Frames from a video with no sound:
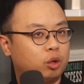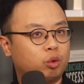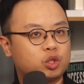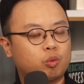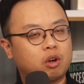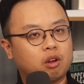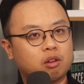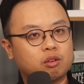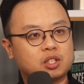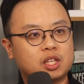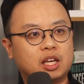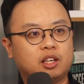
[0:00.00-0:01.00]
was one of
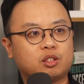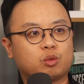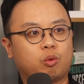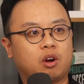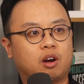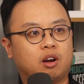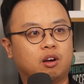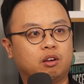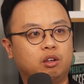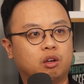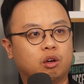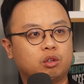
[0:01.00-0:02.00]
those things where
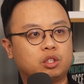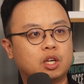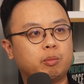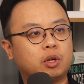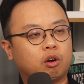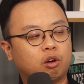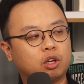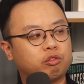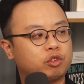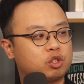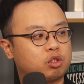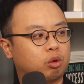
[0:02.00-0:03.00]
she had been hurting
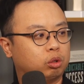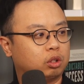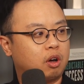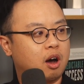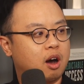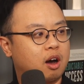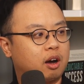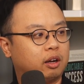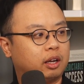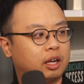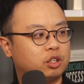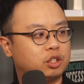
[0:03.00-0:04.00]
for so
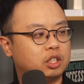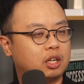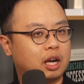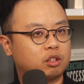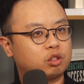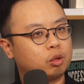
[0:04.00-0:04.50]
long, and she got so